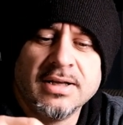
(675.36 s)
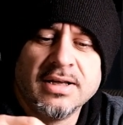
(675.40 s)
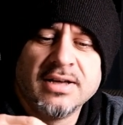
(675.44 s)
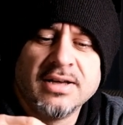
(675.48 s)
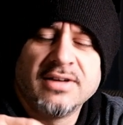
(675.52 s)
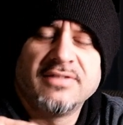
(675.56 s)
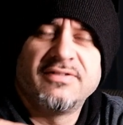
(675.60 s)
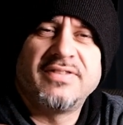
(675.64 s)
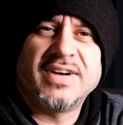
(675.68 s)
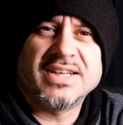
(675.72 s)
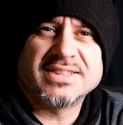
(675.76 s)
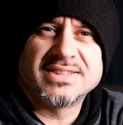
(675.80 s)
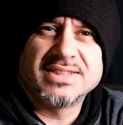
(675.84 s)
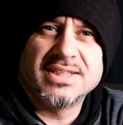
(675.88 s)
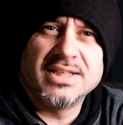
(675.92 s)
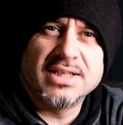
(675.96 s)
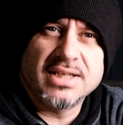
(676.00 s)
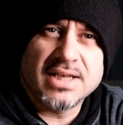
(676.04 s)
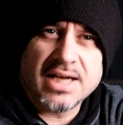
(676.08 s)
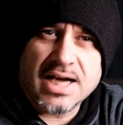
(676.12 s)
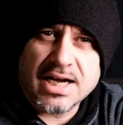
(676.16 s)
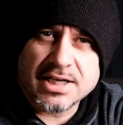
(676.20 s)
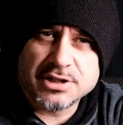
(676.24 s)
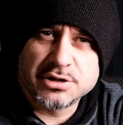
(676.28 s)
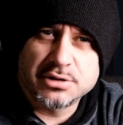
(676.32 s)
Vaseline
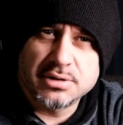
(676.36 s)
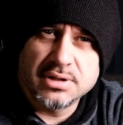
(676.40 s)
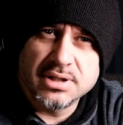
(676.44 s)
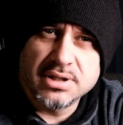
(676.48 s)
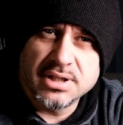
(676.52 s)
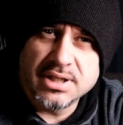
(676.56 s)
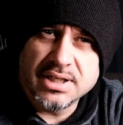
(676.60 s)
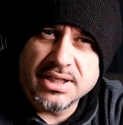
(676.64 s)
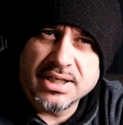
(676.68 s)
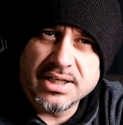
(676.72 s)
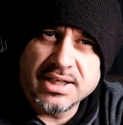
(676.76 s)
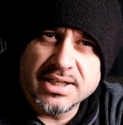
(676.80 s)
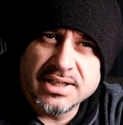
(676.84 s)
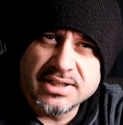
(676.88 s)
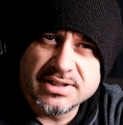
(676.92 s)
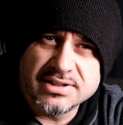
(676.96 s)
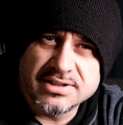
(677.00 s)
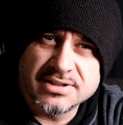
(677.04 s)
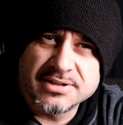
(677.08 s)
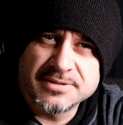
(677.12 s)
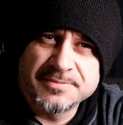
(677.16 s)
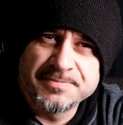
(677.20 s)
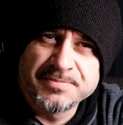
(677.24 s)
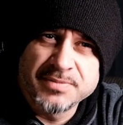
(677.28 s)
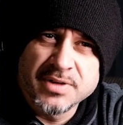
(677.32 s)
actually is
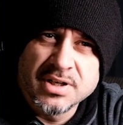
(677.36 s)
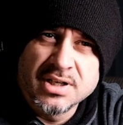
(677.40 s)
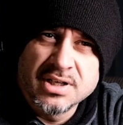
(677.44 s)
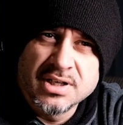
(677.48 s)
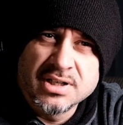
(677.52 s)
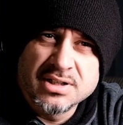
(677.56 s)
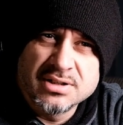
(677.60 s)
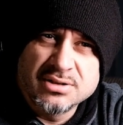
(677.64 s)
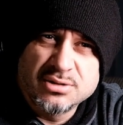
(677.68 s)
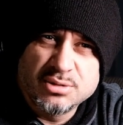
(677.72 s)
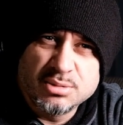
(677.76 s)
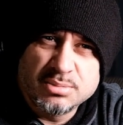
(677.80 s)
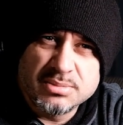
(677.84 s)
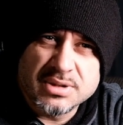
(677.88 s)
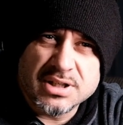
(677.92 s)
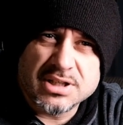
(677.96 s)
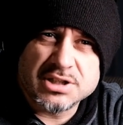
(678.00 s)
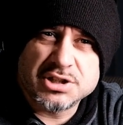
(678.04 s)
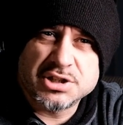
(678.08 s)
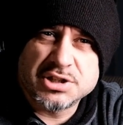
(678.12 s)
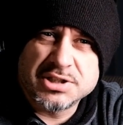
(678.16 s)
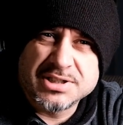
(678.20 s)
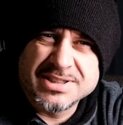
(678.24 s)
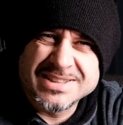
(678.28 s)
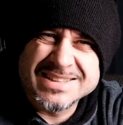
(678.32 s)
too
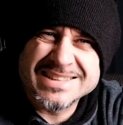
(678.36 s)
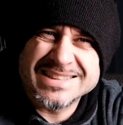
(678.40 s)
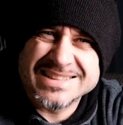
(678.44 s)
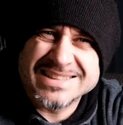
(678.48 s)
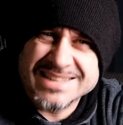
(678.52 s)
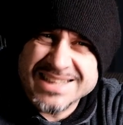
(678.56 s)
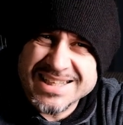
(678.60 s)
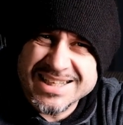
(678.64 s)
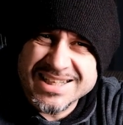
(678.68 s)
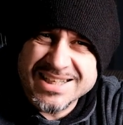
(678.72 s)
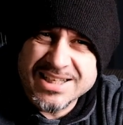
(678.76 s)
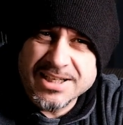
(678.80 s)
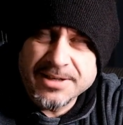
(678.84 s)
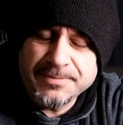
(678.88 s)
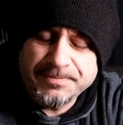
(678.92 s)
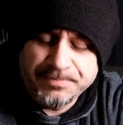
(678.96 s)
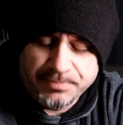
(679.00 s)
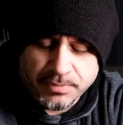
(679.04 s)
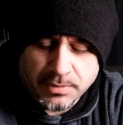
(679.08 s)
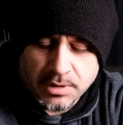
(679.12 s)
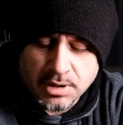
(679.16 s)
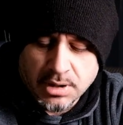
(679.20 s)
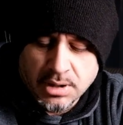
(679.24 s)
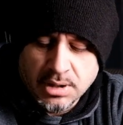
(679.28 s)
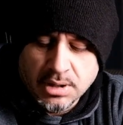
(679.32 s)
much sticky.
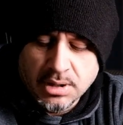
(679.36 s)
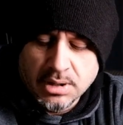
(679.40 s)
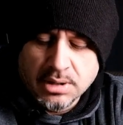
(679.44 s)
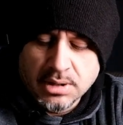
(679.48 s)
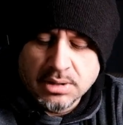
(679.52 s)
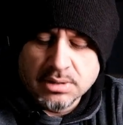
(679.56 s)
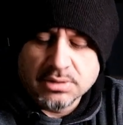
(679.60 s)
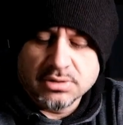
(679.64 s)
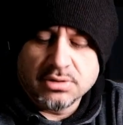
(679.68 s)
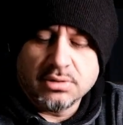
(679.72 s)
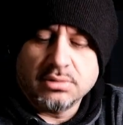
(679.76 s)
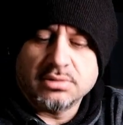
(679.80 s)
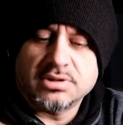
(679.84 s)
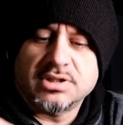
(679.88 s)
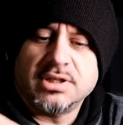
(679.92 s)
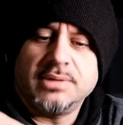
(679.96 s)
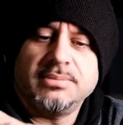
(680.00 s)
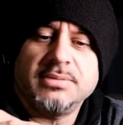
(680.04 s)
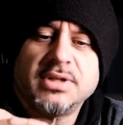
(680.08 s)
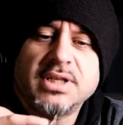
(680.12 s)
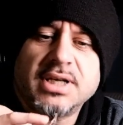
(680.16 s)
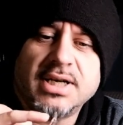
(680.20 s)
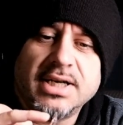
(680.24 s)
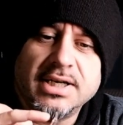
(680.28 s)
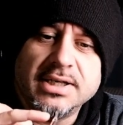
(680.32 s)
So
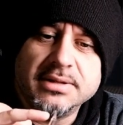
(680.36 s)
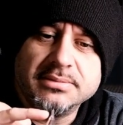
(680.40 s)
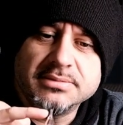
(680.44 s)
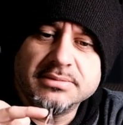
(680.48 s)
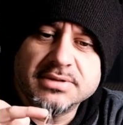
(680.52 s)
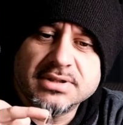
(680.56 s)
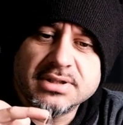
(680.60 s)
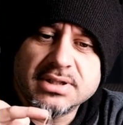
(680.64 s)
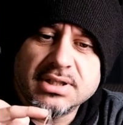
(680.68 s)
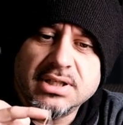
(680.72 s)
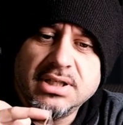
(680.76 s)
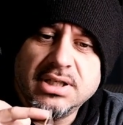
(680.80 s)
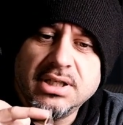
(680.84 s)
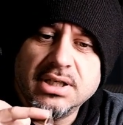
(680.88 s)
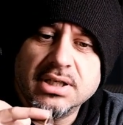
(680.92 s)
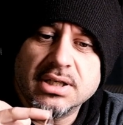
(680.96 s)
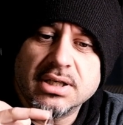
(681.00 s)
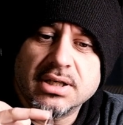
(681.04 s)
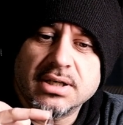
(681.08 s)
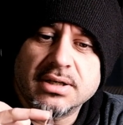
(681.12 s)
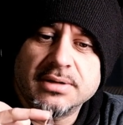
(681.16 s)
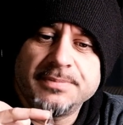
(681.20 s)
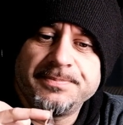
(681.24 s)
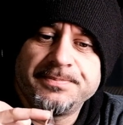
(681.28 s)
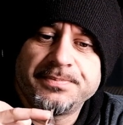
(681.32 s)
sometimes
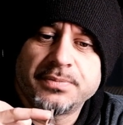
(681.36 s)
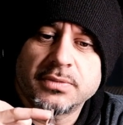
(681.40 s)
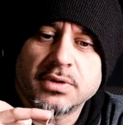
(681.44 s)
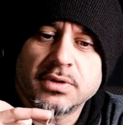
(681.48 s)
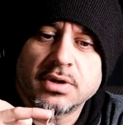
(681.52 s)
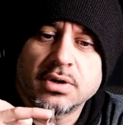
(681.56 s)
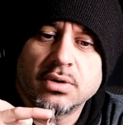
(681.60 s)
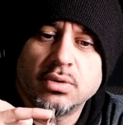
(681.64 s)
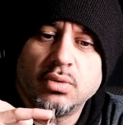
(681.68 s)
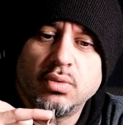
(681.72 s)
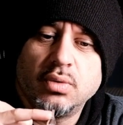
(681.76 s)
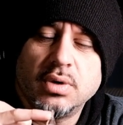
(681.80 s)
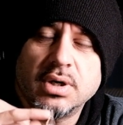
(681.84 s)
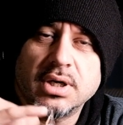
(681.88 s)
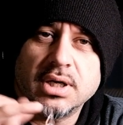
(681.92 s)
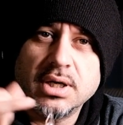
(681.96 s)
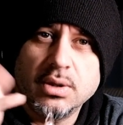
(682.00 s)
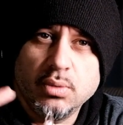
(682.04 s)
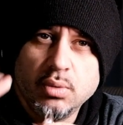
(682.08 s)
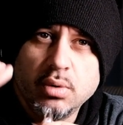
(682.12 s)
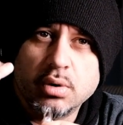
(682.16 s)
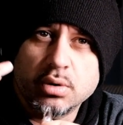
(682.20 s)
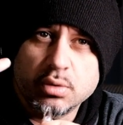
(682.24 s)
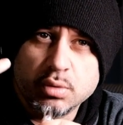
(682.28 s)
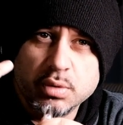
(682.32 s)
here, when I
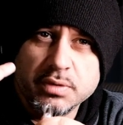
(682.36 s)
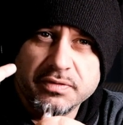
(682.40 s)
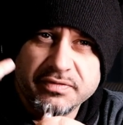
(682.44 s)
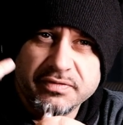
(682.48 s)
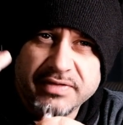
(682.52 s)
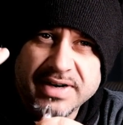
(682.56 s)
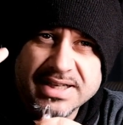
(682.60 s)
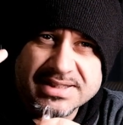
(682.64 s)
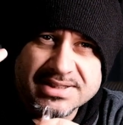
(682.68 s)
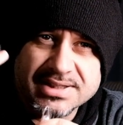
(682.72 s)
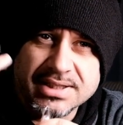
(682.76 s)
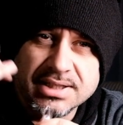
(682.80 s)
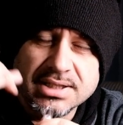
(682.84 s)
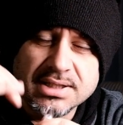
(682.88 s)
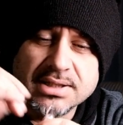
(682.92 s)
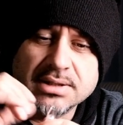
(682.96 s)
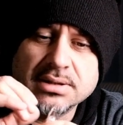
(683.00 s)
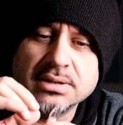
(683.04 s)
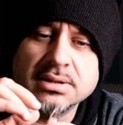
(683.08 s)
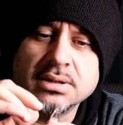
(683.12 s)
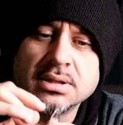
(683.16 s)
work with Vaseline,